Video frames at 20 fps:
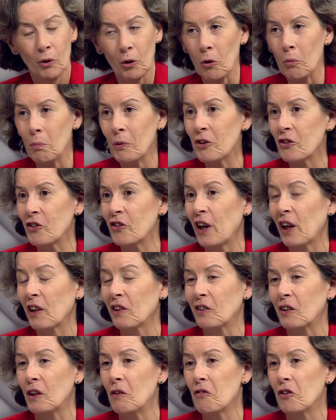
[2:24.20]
Commission
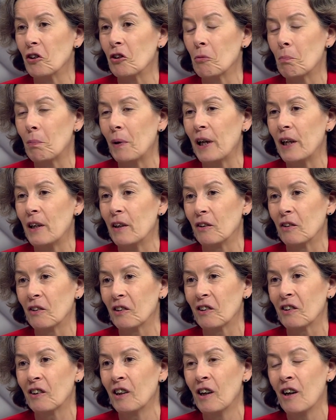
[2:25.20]
has different
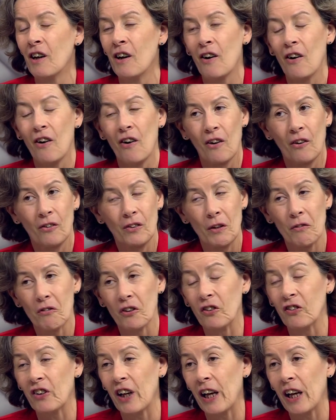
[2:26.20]
players, different